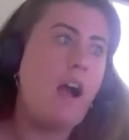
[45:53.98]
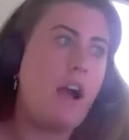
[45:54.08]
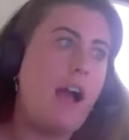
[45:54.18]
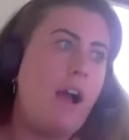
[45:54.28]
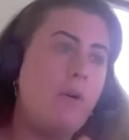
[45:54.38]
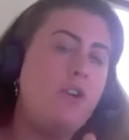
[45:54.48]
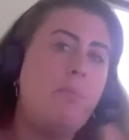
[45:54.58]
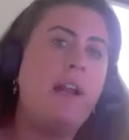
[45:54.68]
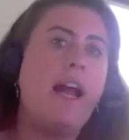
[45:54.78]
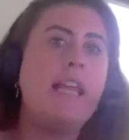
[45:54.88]
how are you
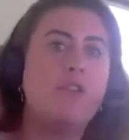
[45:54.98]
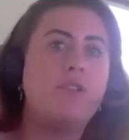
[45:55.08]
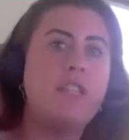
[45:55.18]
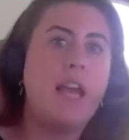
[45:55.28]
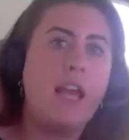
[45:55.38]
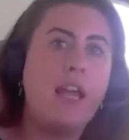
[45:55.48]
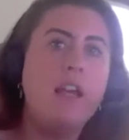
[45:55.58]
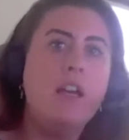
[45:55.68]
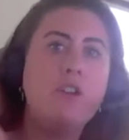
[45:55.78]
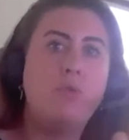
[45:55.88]
planning your day
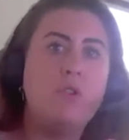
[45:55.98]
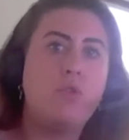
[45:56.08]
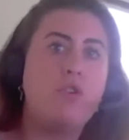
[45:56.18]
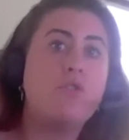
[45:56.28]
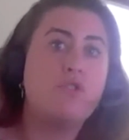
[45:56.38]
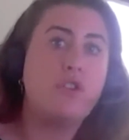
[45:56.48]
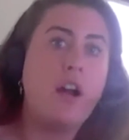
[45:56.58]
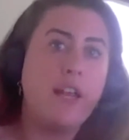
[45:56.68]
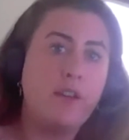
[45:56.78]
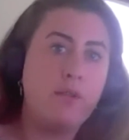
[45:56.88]
to ensure you're
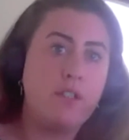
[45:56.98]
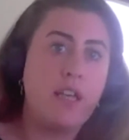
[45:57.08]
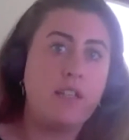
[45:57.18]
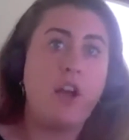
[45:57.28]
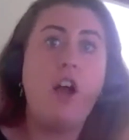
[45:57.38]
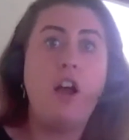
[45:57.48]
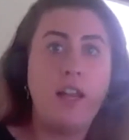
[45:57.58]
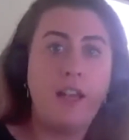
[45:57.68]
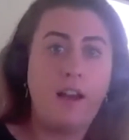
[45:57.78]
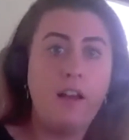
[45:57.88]
starting those things
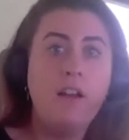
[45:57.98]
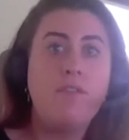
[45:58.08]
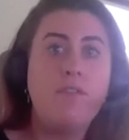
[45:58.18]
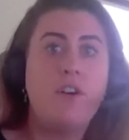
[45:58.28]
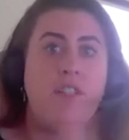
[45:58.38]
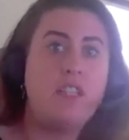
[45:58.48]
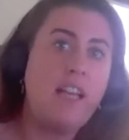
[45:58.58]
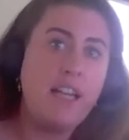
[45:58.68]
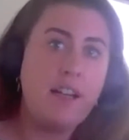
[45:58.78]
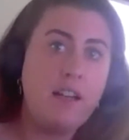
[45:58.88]
earlier versus
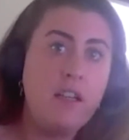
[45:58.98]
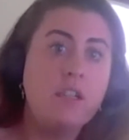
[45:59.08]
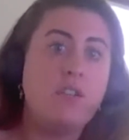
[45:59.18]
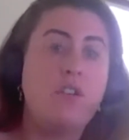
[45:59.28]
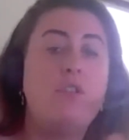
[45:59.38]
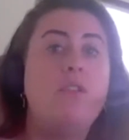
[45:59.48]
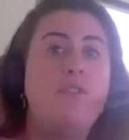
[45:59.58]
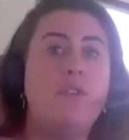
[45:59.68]
later so you can feel